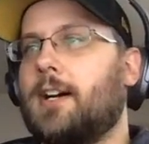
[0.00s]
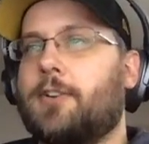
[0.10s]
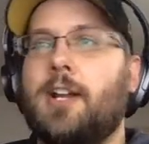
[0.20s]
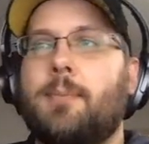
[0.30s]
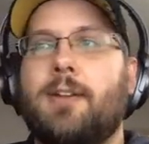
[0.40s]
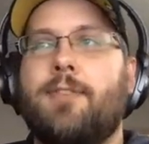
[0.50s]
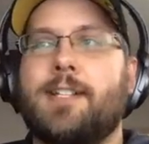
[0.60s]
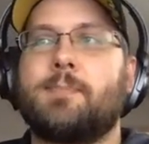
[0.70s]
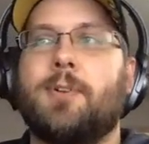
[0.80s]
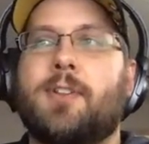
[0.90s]
created by
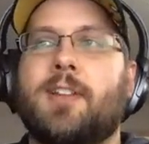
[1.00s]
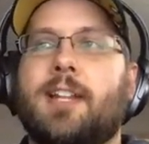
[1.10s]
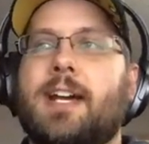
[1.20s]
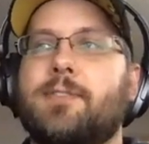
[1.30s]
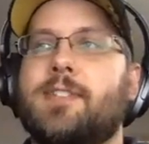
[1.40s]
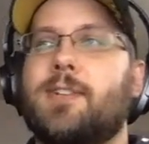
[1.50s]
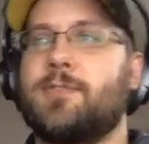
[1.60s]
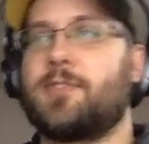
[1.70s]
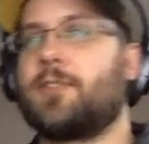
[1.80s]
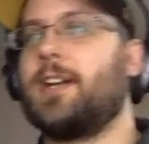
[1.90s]
Facebook that allows a
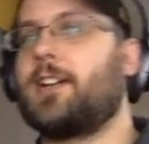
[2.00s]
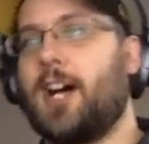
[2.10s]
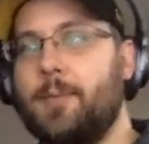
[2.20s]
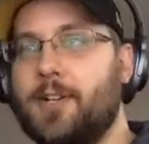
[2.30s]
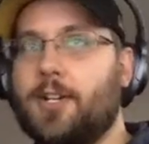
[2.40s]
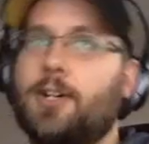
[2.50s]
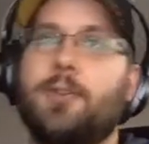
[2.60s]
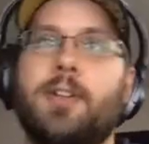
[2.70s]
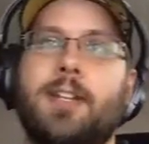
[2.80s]
user to write common code,